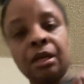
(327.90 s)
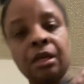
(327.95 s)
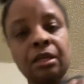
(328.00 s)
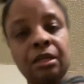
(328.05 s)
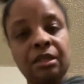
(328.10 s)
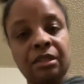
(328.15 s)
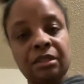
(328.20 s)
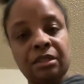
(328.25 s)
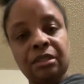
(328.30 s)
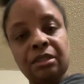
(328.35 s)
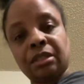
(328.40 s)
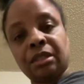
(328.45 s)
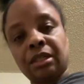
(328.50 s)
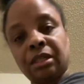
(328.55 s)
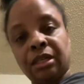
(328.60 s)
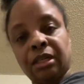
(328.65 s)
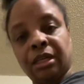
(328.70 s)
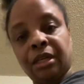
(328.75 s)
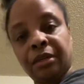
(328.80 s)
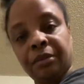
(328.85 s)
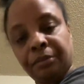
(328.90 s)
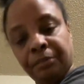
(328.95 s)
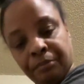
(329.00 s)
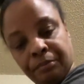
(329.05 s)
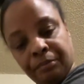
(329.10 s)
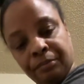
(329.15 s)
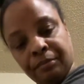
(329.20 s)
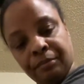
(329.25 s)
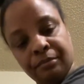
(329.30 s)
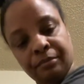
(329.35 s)
This is honey,
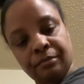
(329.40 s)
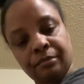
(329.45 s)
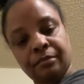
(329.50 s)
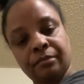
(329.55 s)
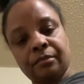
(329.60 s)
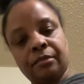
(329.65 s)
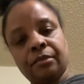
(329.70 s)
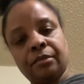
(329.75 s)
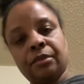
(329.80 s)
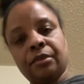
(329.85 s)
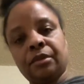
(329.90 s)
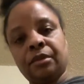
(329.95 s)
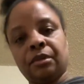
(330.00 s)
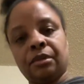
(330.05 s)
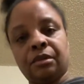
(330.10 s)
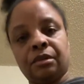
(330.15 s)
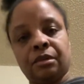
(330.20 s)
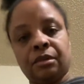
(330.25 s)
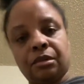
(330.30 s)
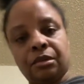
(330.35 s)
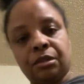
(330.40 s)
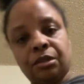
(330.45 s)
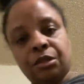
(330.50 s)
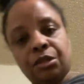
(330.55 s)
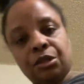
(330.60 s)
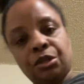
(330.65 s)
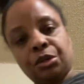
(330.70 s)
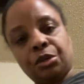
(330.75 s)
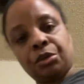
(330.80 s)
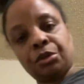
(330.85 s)
just to
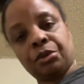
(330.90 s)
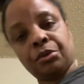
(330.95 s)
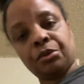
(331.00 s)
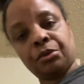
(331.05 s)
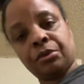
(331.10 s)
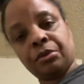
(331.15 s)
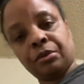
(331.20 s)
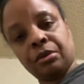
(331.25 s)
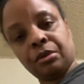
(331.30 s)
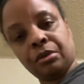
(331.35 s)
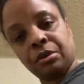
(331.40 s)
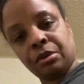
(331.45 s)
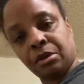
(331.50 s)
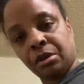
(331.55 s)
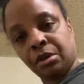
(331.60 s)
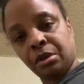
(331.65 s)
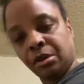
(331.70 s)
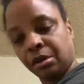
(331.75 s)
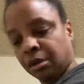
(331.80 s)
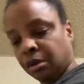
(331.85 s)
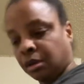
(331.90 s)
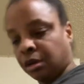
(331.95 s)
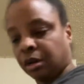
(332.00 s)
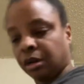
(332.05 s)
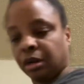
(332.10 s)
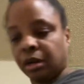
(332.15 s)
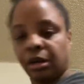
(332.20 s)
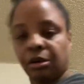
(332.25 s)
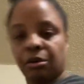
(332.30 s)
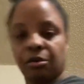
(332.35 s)
show you. I
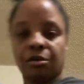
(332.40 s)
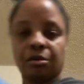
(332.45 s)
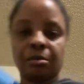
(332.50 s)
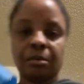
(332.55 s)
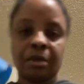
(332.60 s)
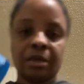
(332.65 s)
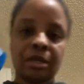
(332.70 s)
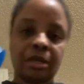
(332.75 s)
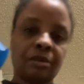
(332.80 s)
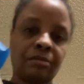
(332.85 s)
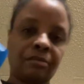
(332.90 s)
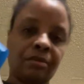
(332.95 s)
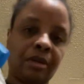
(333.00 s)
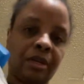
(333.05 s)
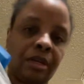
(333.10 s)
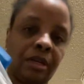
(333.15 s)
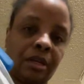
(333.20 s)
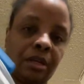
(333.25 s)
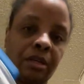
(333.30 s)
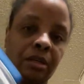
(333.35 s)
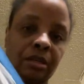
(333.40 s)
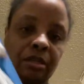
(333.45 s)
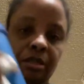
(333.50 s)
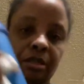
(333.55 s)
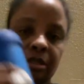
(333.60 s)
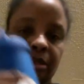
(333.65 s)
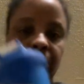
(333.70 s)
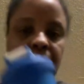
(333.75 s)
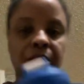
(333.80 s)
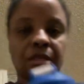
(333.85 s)
got all my ingredients.
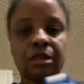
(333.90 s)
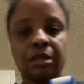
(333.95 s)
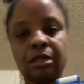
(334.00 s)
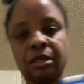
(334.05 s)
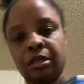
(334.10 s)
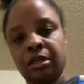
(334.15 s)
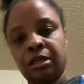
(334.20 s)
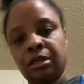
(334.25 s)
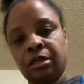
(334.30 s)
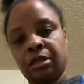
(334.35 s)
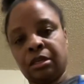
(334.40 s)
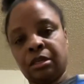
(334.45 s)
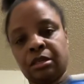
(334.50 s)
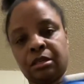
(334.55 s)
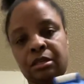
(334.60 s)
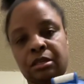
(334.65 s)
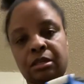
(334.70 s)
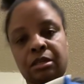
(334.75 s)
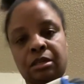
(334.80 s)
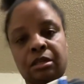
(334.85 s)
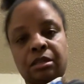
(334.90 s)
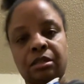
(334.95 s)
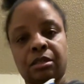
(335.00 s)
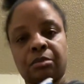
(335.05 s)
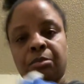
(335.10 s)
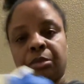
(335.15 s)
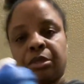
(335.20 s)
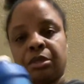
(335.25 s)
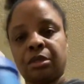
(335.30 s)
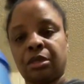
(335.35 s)
I get some
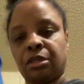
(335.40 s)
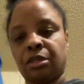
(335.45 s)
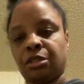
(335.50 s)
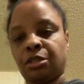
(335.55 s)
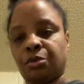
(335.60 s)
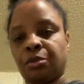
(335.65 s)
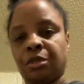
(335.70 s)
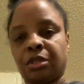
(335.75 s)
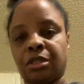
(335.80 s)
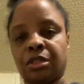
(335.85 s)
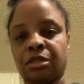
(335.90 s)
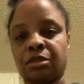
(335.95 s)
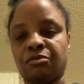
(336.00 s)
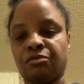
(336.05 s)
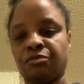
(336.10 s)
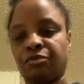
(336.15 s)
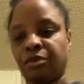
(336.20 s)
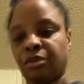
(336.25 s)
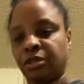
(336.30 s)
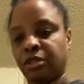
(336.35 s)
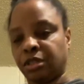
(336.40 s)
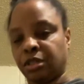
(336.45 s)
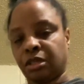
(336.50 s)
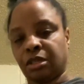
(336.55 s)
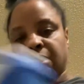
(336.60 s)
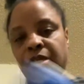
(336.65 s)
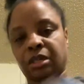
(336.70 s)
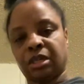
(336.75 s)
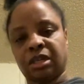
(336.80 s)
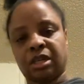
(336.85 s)
honey, squeeze some fresh
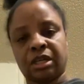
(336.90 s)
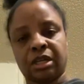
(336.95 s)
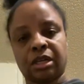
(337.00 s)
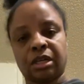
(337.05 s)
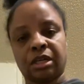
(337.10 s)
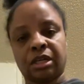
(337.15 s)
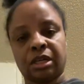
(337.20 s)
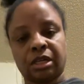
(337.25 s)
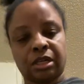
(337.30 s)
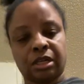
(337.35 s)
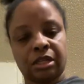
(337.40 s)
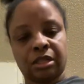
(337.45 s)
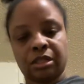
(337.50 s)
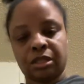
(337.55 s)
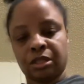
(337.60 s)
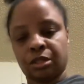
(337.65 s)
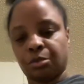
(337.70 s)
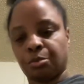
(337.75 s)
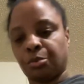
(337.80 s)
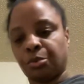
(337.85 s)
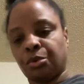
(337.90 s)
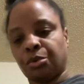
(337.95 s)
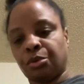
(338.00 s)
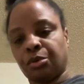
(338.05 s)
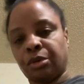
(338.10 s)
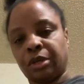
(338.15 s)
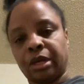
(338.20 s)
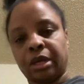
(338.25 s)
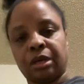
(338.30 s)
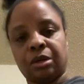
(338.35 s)
honey down there. This is a bowl
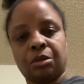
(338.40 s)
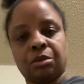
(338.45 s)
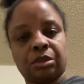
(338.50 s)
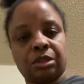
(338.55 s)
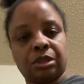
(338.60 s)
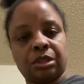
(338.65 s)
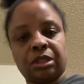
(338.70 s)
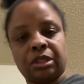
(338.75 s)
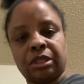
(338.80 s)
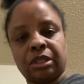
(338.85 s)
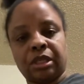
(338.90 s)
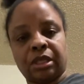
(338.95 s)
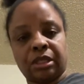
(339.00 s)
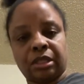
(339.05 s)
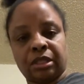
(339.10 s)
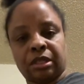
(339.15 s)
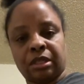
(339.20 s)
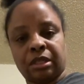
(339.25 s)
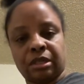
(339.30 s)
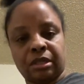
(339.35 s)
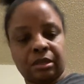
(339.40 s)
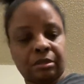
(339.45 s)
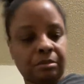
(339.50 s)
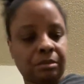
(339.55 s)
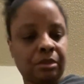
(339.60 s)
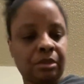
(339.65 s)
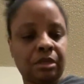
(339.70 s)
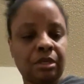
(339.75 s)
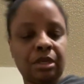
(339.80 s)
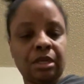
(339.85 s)
that goes inside the cup.
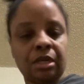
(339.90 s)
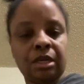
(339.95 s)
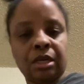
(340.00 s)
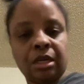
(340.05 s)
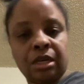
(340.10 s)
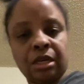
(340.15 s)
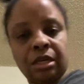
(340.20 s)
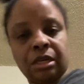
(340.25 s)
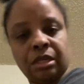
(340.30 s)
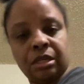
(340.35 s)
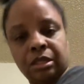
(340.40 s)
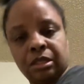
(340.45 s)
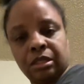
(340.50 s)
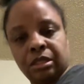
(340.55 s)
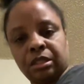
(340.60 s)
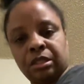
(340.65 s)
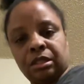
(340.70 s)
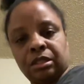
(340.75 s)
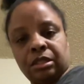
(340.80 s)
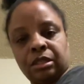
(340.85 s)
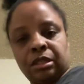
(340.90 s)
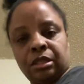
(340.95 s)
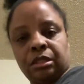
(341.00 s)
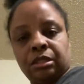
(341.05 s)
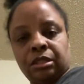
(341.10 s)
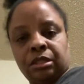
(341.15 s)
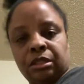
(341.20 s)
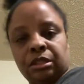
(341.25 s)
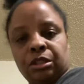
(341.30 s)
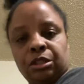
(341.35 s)
This is
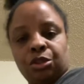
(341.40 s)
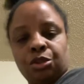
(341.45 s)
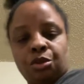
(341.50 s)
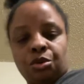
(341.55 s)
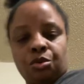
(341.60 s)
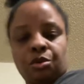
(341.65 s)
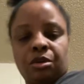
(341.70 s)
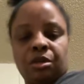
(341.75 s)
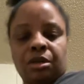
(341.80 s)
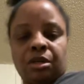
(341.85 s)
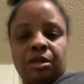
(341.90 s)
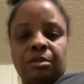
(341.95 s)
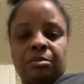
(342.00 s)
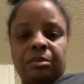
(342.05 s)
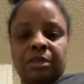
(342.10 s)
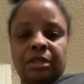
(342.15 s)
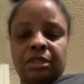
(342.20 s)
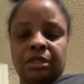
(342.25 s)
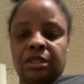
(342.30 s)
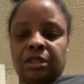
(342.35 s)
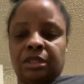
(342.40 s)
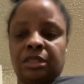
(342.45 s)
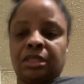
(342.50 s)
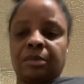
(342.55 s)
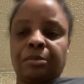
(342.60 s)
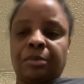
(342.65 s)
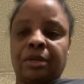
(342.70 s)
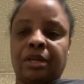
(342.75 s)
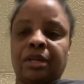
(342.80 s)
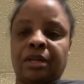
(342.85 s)
just a tall cup, that's a
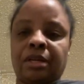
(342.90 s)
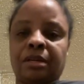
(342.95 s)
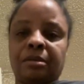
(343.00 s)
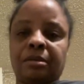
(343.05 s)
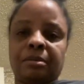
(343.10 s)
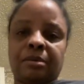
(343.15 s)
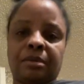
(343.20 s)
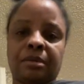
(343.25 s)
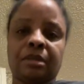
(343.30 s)
sippy cup,